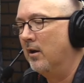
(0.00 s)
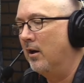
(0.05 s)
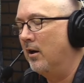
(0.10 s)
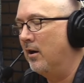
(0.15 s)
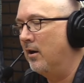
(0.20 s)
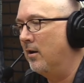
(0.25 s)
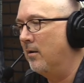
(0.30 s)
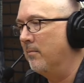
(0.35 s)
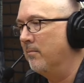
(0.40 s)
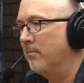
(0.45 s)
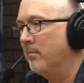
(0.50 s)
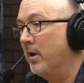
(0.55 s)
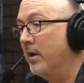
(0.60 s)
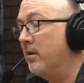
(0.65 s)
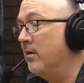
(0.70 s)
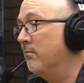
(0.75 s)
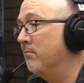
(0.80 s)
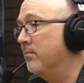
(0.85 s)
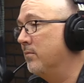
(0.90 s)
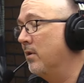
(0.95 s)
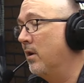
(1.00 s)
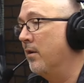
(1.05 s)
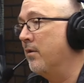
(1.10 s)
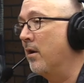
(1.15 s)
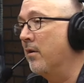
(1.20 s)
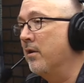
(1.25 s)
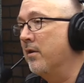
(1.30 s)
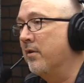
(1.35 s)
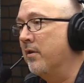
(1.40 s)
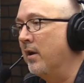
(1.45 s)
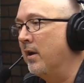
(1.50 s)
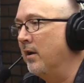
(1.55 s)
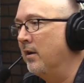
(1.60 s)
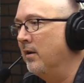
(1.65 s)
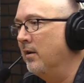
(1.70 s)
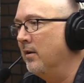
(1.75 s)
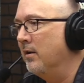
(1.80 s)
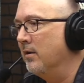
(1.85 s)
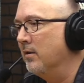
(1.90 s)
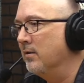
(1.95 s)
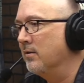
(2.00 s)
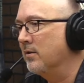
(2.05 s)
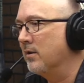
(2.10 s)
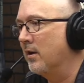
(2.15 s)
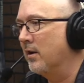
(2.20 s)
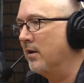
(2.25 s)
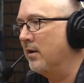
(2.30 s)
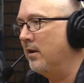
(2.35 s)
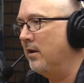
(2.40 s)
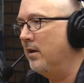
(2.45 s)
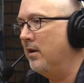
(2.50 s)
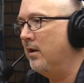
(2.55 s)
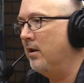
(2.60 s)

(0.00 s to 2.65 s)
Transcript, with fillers: Um, and another thing is uh,